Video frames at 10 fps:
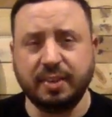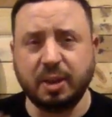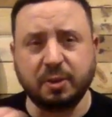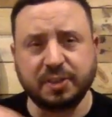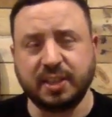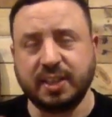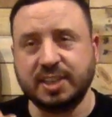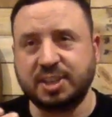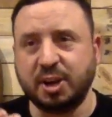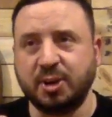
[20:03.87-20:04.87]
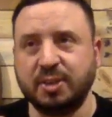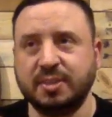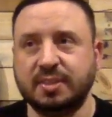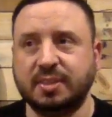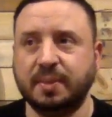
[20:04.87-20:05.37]
Then all of a sudden it
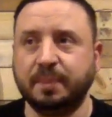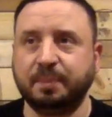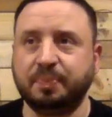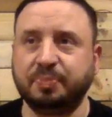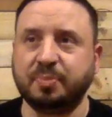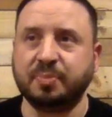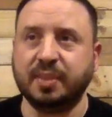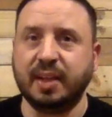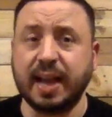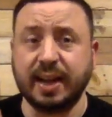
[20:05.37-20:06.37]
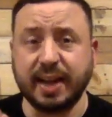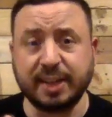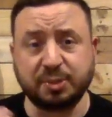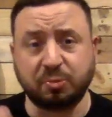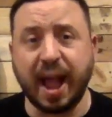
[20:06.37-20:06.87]
turned. I got a
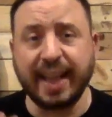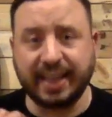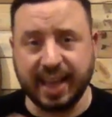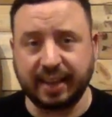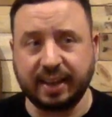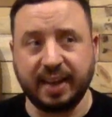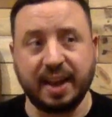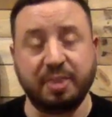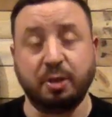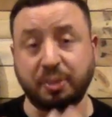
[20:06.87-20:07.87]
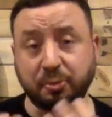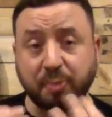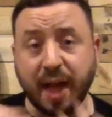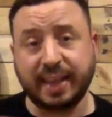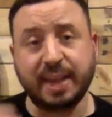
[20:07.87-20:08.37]
nice rye kick, and I thought the
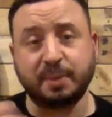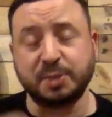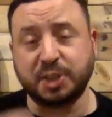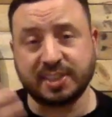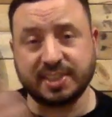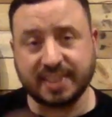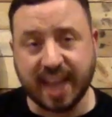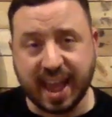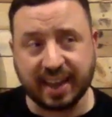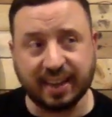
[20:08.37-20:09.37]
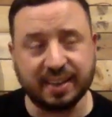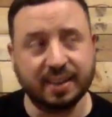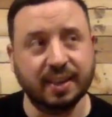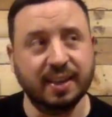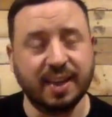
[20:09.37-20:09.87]
rye kick was gonna stay,
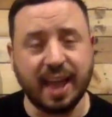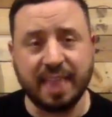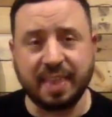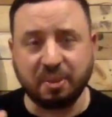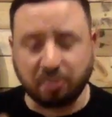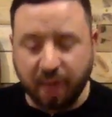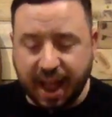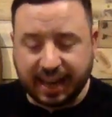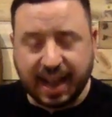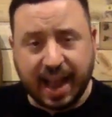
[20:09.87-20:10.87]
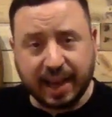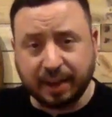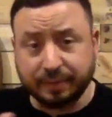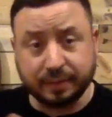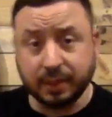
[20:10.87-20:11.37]
and then the rye kind
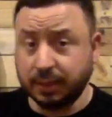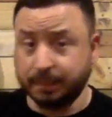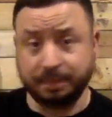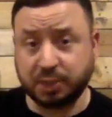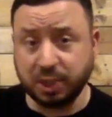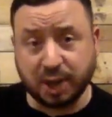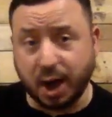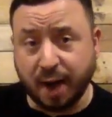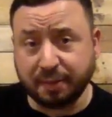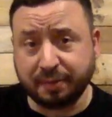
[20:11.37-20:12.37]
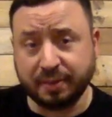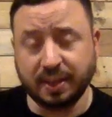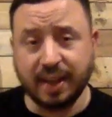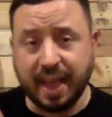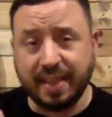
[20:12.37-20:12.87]
of took off,
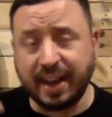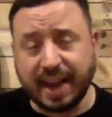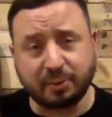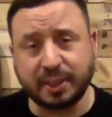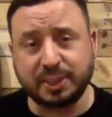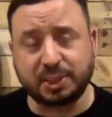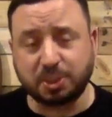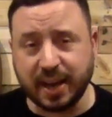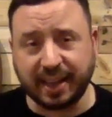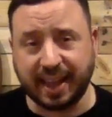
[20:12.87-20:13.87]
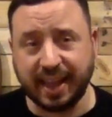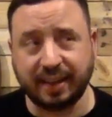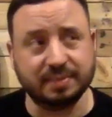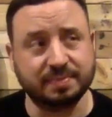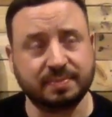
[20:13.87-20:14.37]
and then it got really sweet again.